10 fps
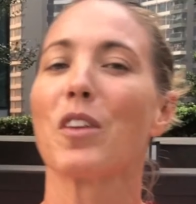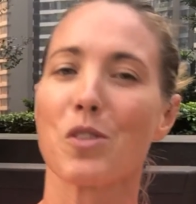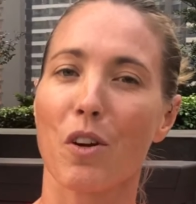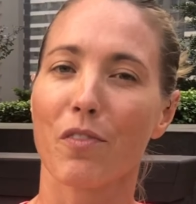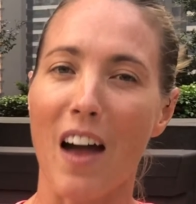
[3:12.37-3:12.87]

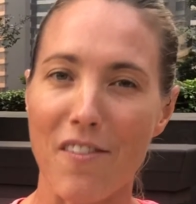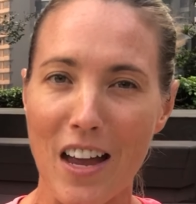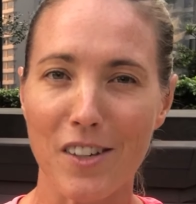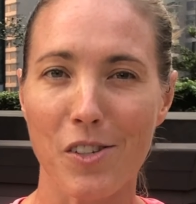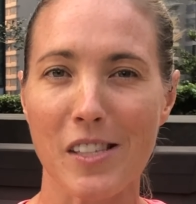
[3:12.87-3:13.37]
Those are your five
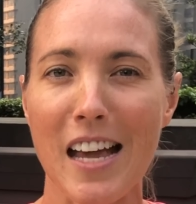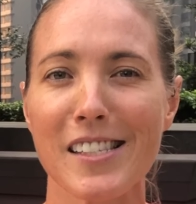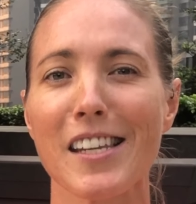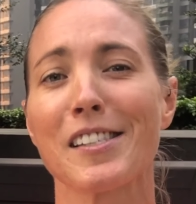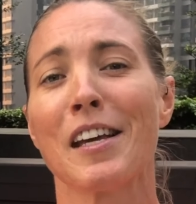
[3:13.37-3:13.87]

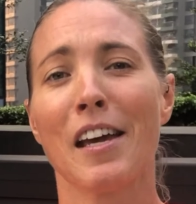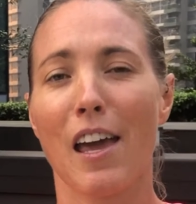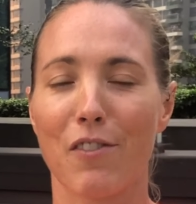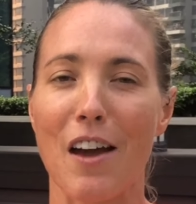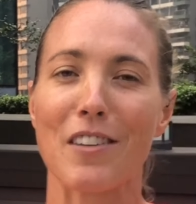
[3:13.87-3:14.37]
exercises.
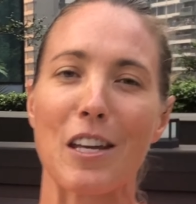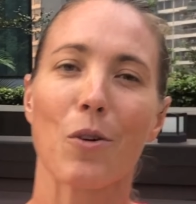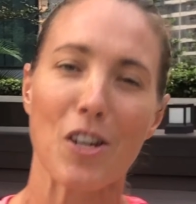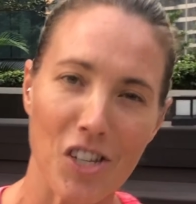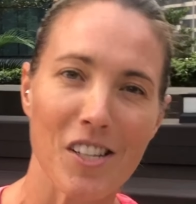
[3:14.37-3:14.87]
If you have any
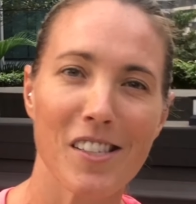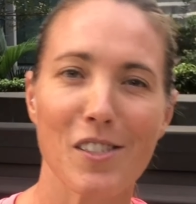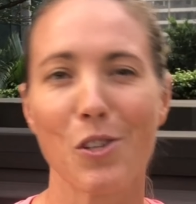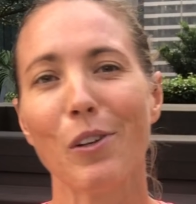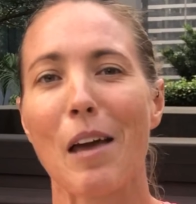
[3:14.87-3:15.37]
questions,
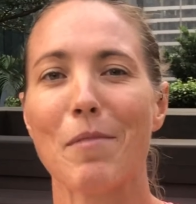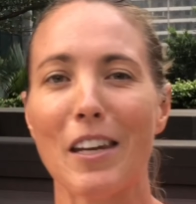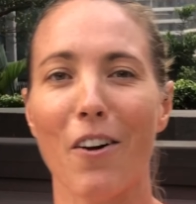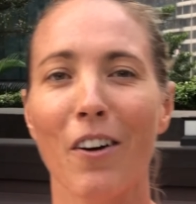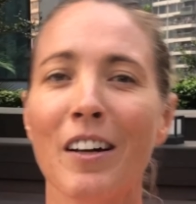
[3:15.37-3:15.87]
do let me
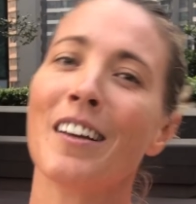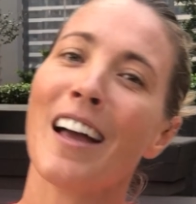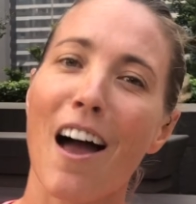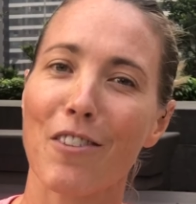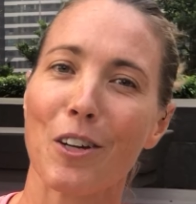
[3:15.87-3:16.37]
know.
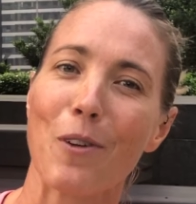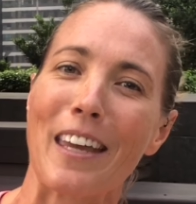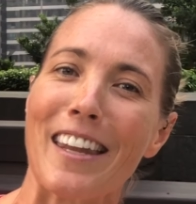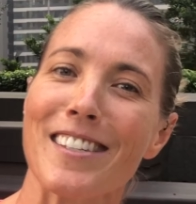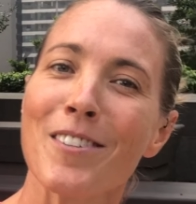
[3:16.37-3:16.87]
Have a good
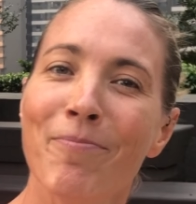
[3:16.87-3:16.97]
weekend.